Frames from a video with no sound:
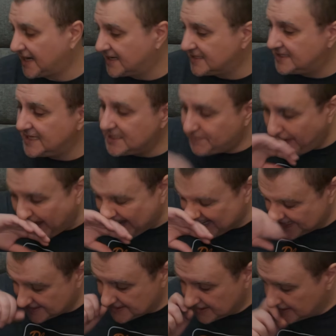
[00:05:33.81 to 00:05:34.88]
Because these
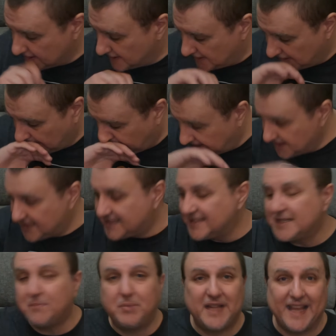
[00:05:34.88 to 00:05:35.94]
pads, this
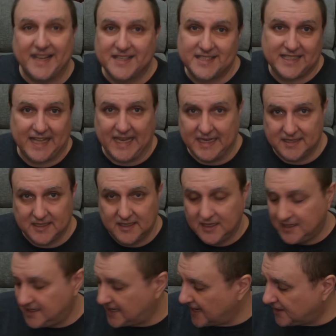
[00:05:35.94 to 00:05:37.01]
is a blank slate.
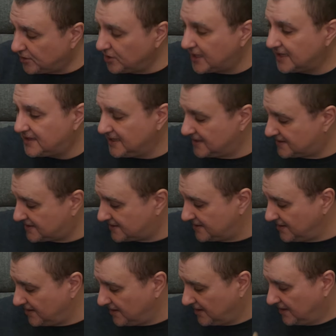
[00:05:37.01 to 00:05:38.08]
You gotta look at this.